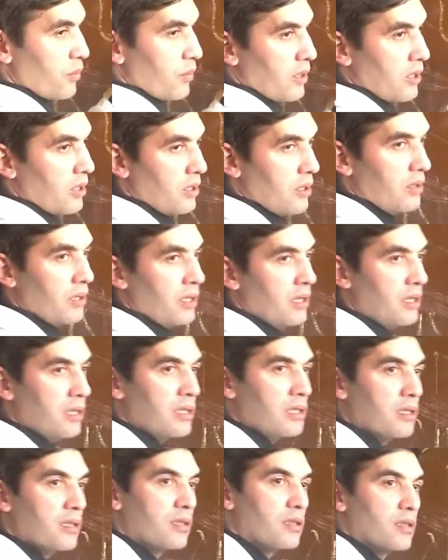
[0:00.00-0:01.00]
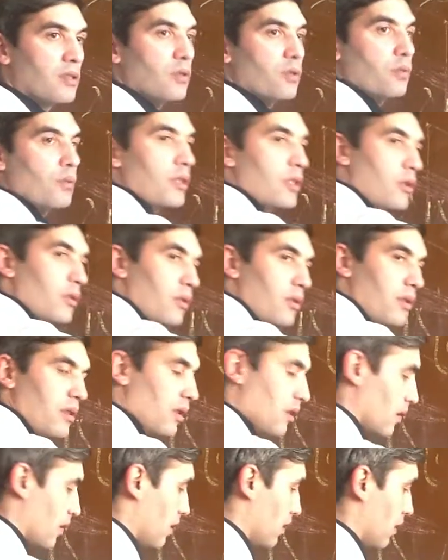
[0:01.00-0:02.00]
we do it, we could
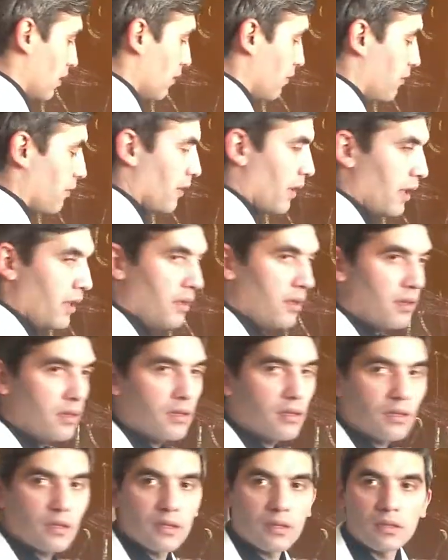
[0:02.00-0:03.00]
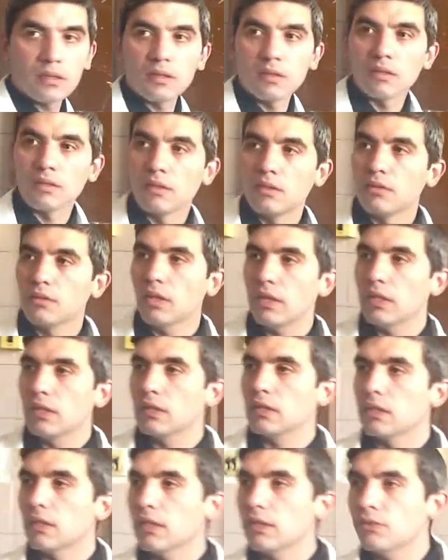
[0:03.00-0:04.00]
find the
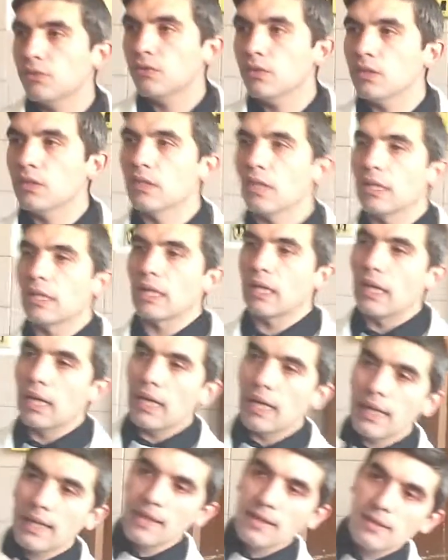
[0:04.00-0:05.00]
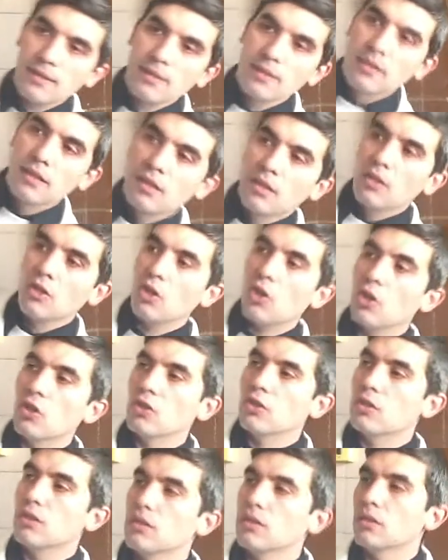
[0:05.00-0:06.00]
radial artery that lies
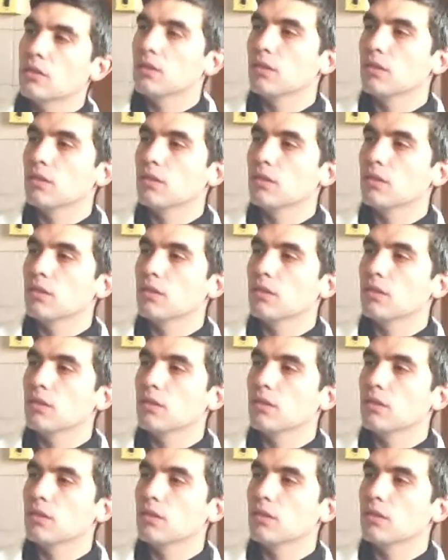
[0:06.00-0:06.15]
onto